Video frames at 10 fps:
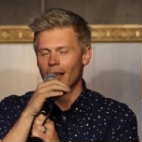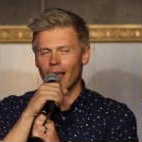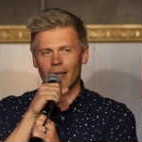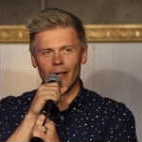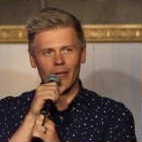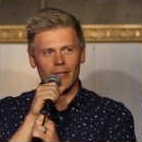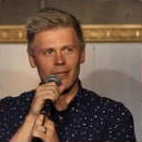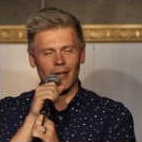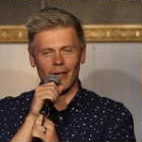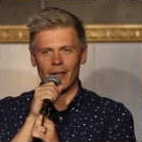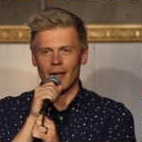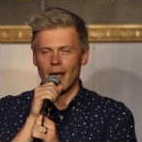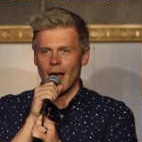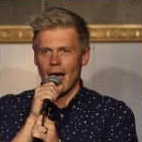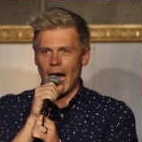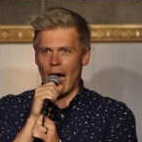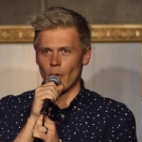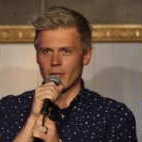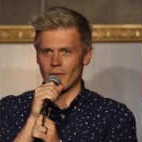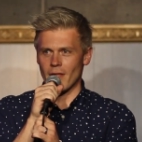and it's like. Uh,
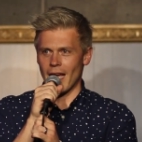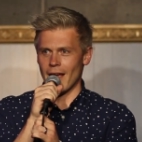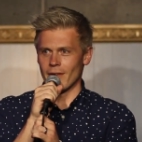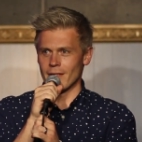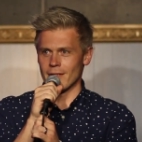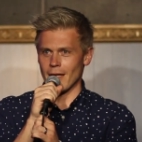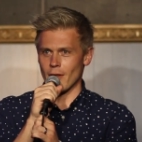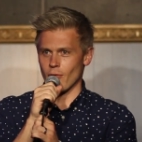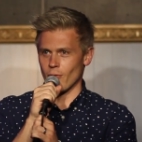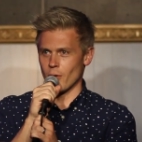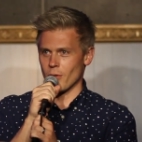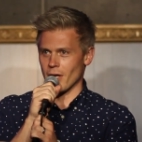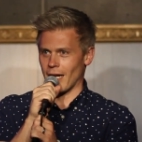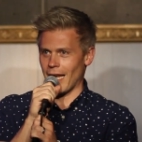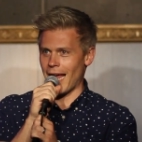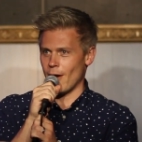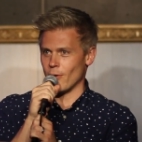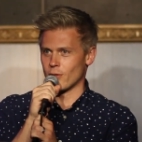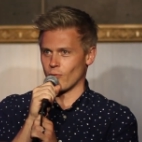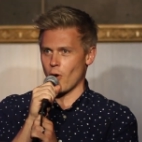out of the heavens and through the
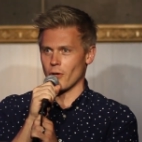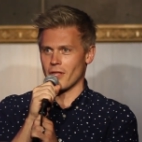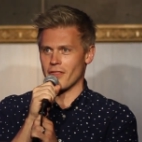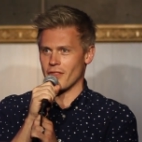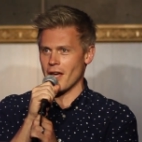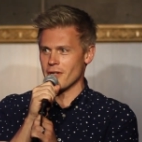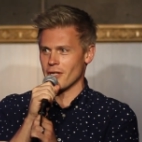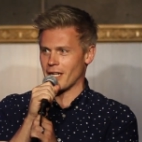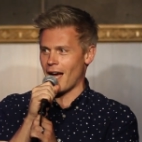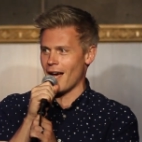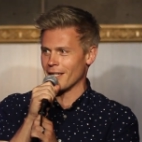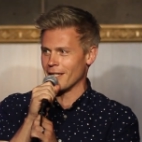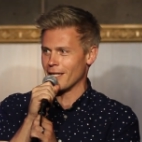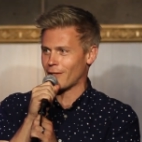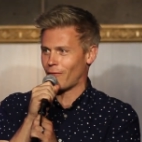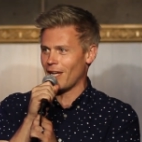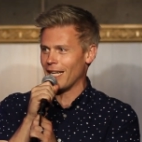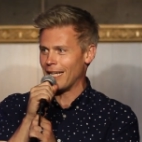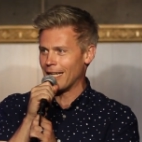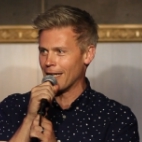clouds roared the thunder god and his
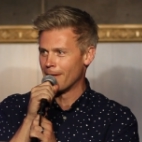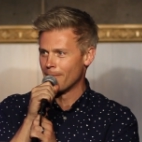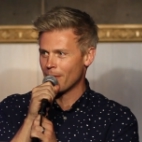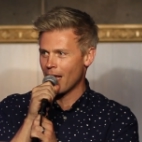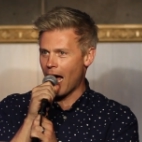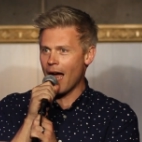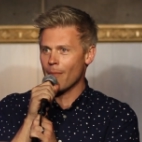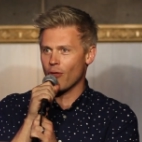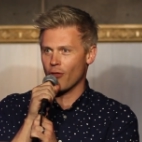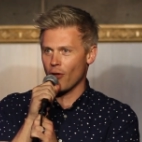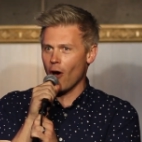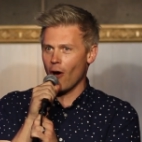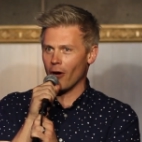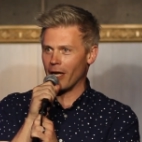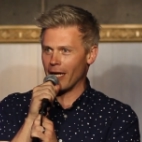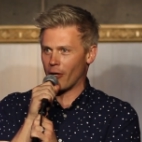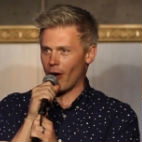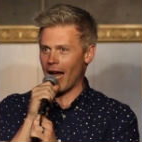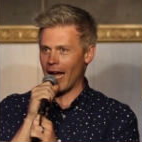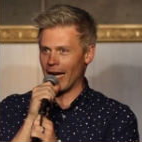filly. I'm Thor, he
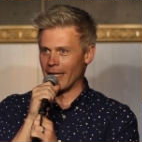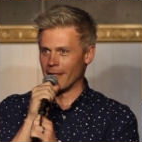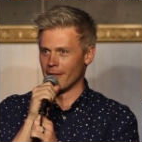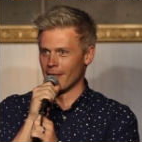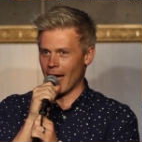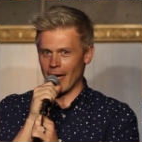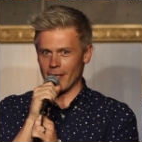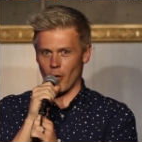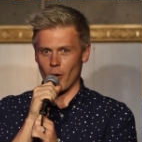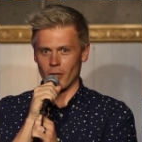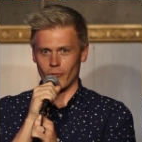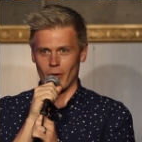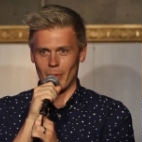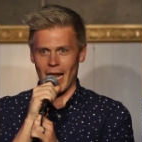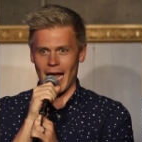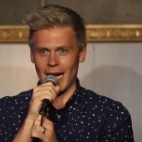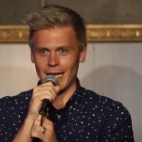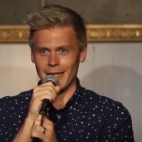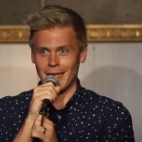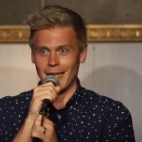cried. And his horse
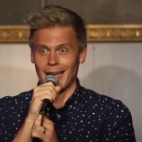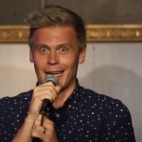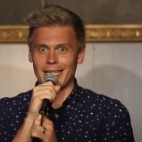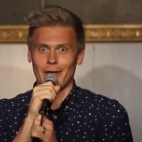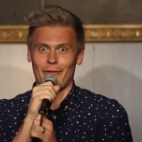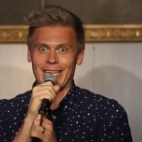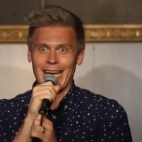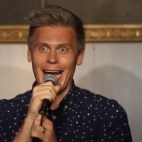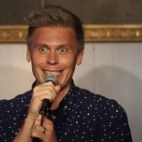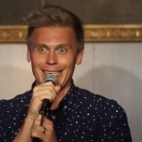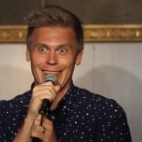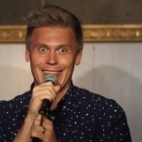replied, Cause you forgot your